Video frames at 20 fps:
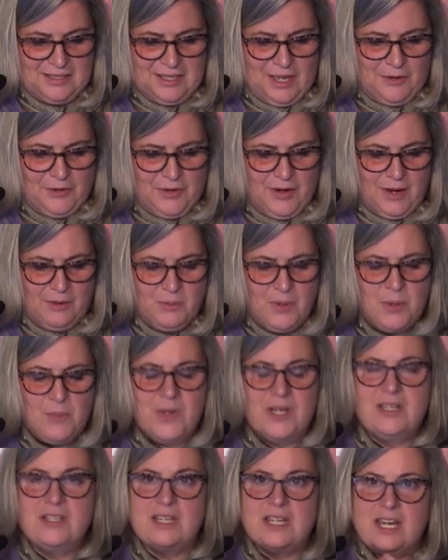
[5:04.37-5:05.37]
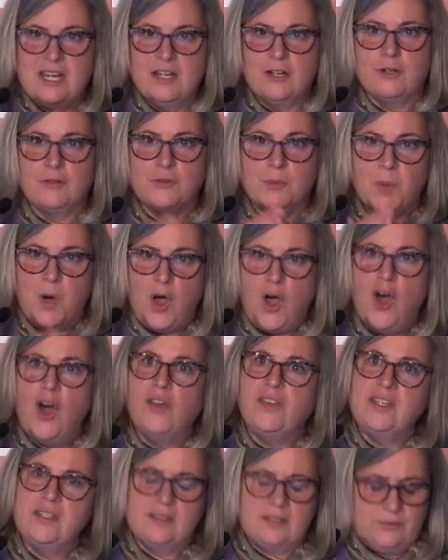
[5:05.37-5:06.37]
et cetera. We wanted to hear from
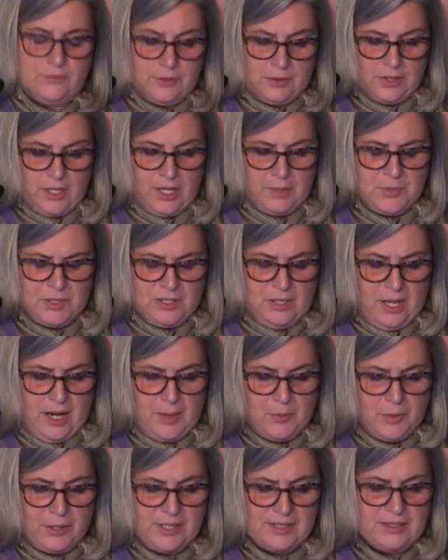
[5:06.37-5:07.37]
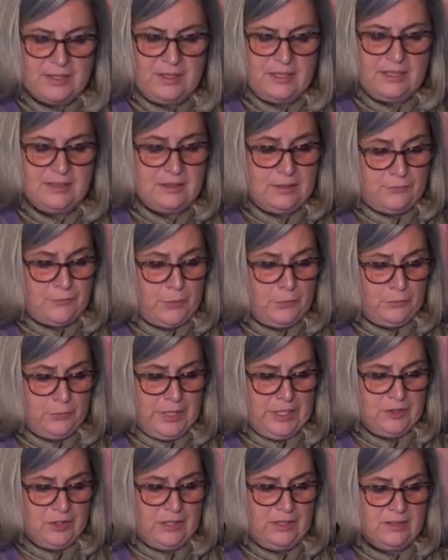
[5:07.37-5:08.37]
all these different types of libraries in these different
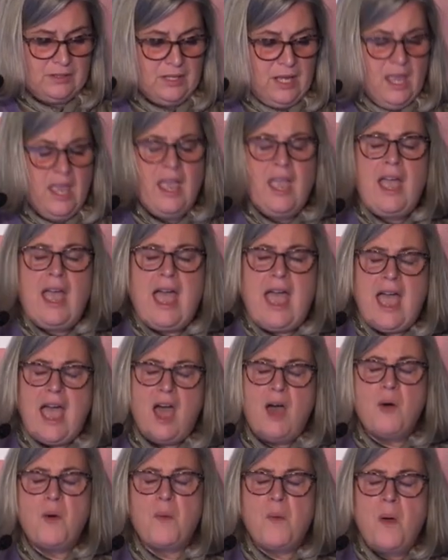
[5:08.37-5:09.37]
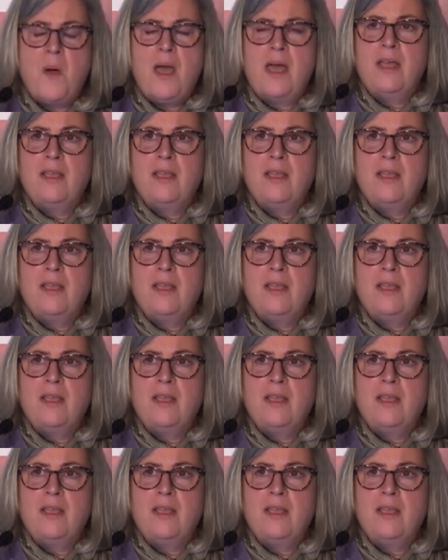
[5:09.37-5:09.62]
regions how